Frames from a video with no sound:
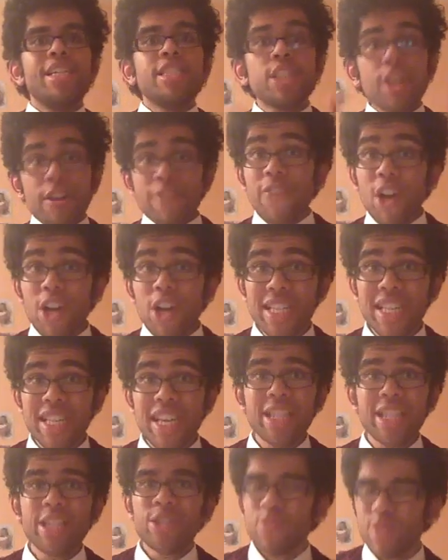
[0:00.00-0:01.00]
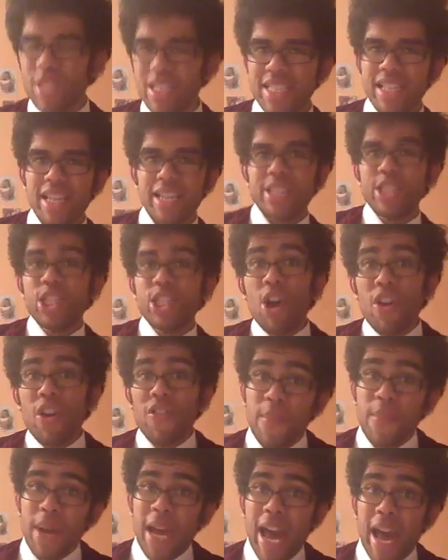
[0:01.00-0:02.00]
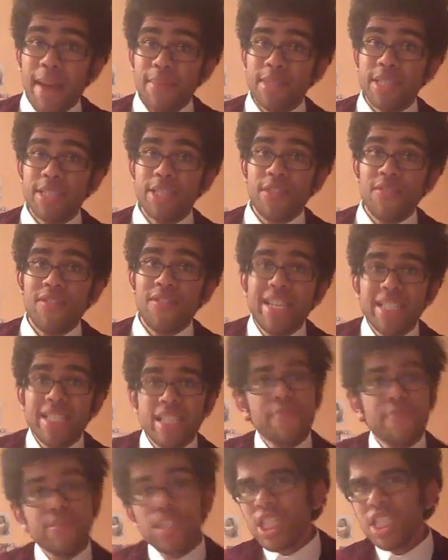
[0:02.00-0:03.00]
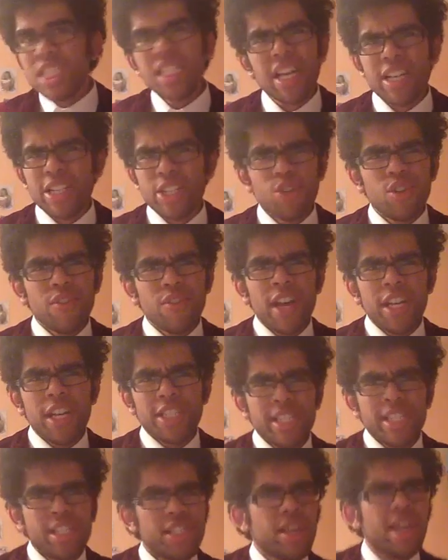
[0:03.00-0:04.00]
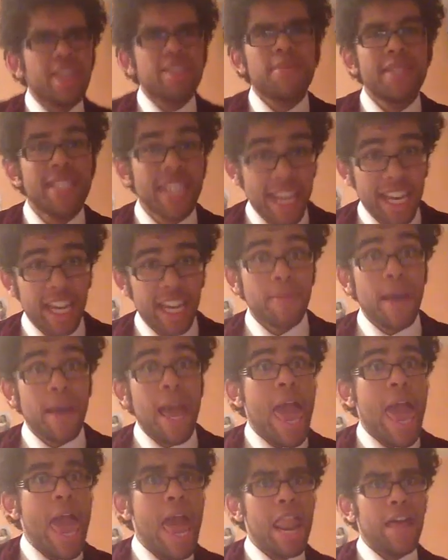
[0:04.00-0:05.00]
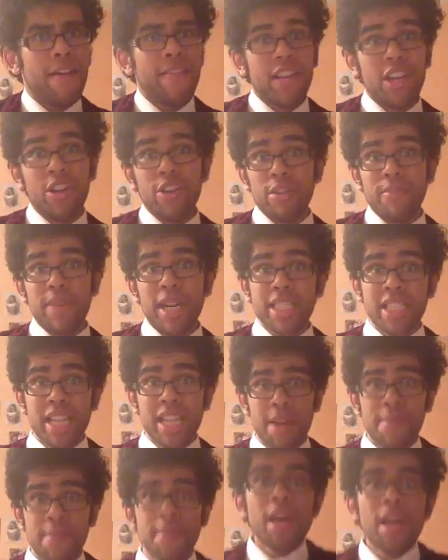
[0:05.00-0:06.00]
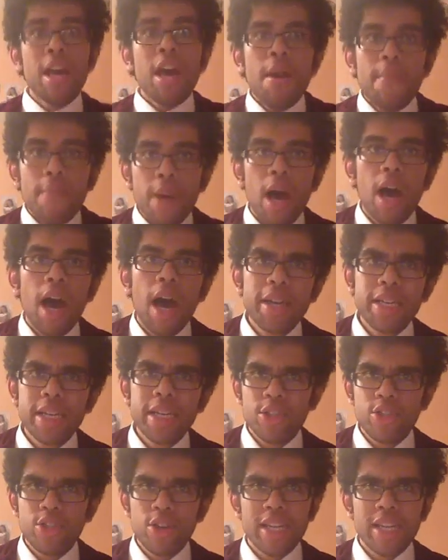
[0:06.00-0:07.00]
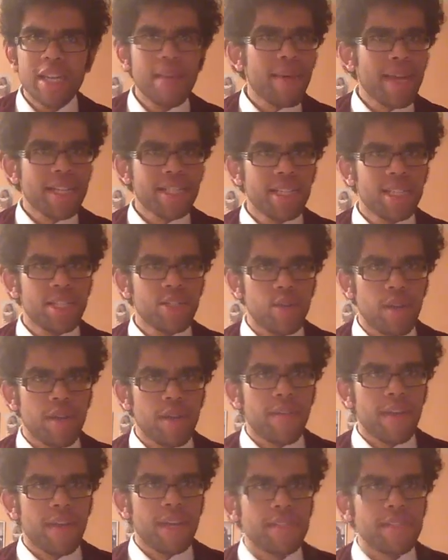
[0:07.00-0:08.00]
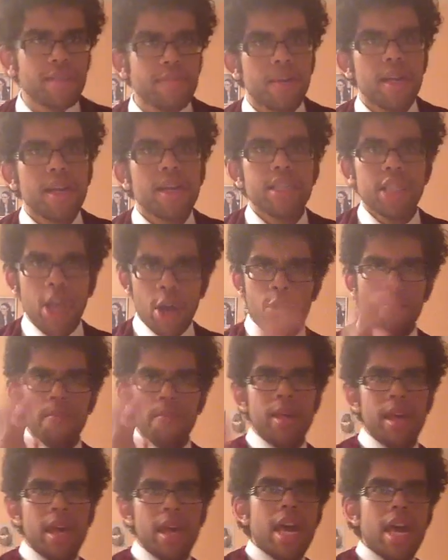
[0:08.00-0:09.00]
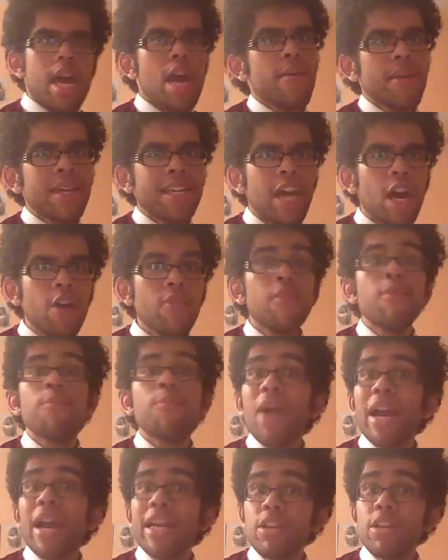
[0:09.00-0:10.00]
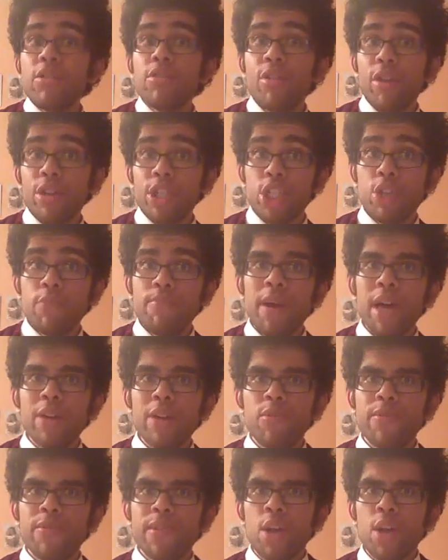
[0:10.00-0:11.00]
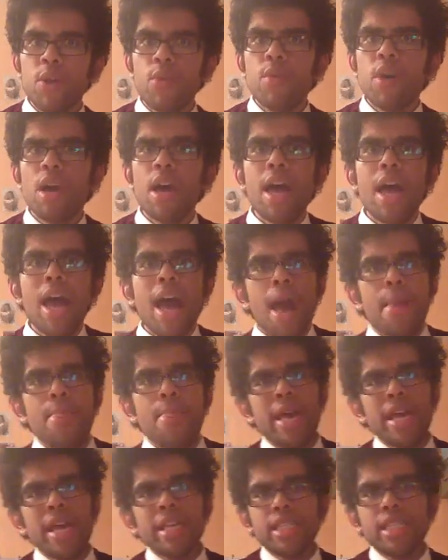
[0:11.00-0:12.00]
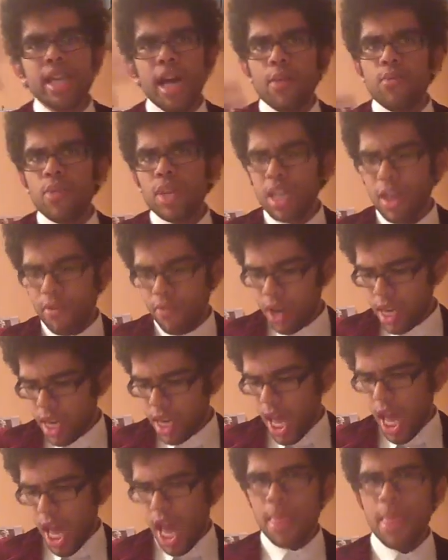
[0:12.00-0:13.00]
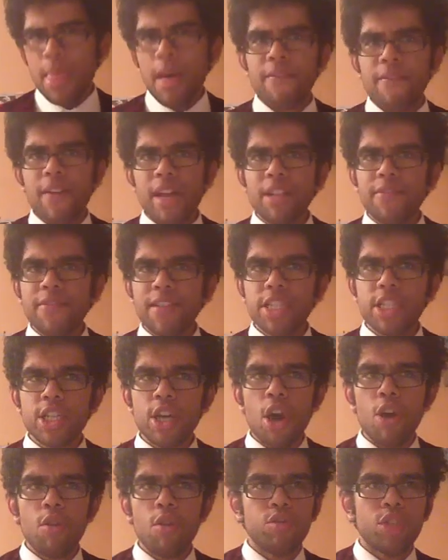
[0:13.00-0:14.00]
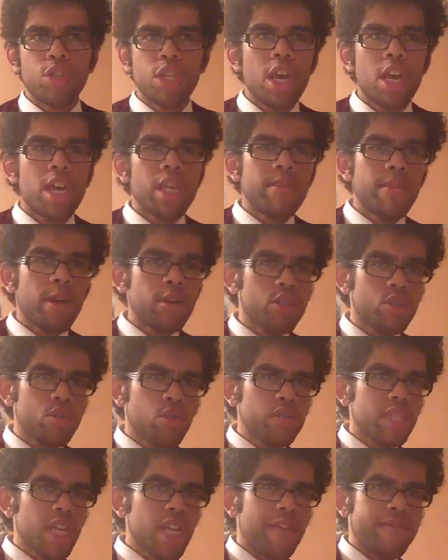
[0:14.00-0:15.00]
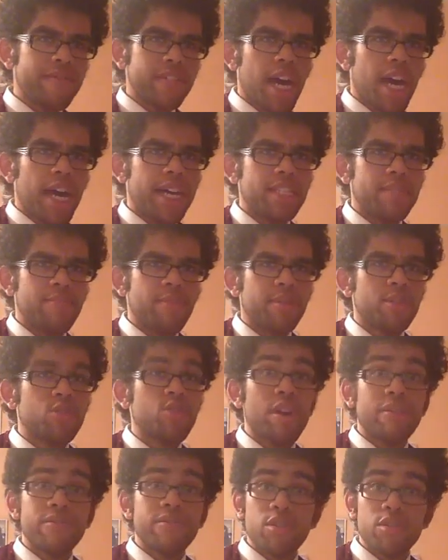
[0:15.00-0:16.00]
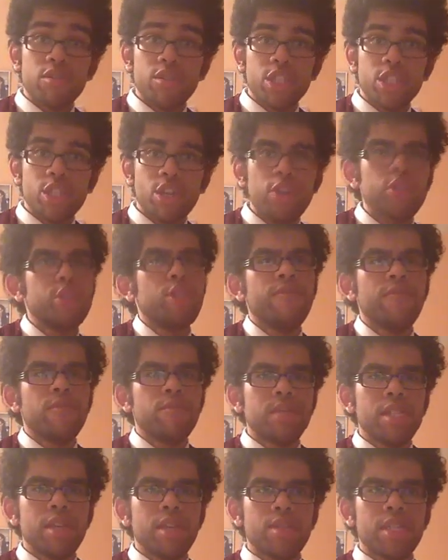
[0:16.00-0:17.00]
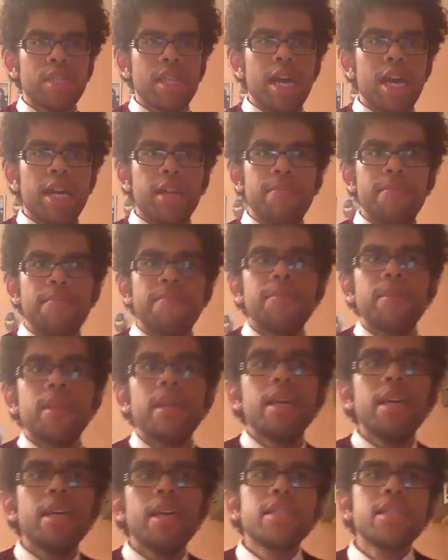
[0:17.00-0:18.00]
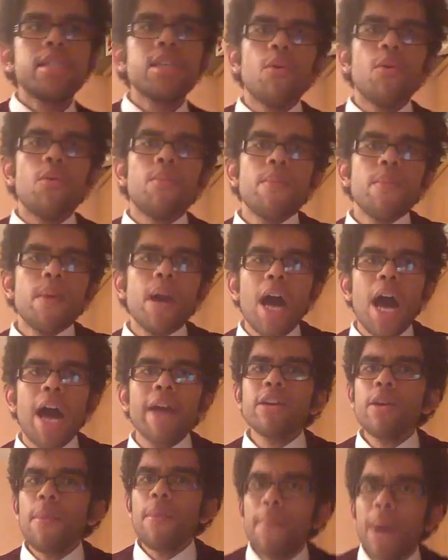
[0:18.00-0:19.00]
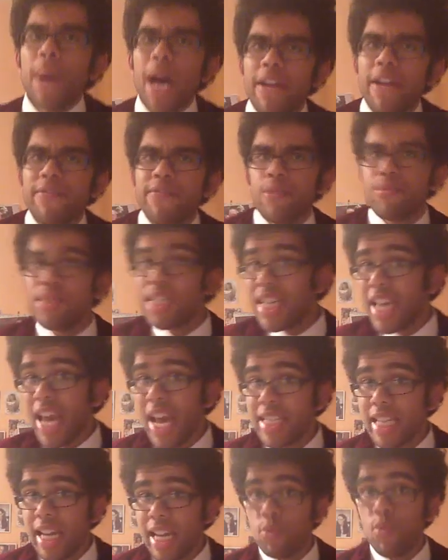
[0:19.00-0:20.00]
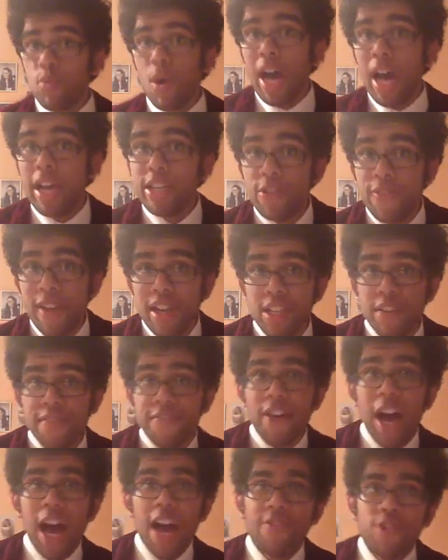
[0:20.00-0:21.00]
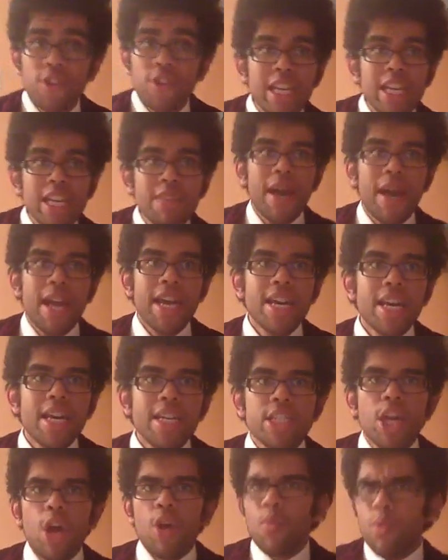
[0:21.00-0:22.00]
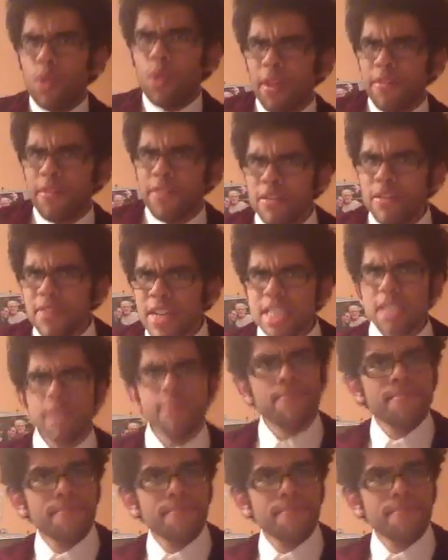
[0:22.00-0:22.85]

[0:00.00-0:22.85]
So firstly, I just want to say sorry for my absence of late. I've just started university, so that's been taking up a hell of a lot of my time. But I'm going to try and get back to the swing of things. So, here we go for a brand new costume pod review. And this time we're covering the Velvet Coat, the most sought-after item of the 12th Doctor's costume from Series 9. So, I got mine from TSSY2005 on eBay. So, what do I think of it?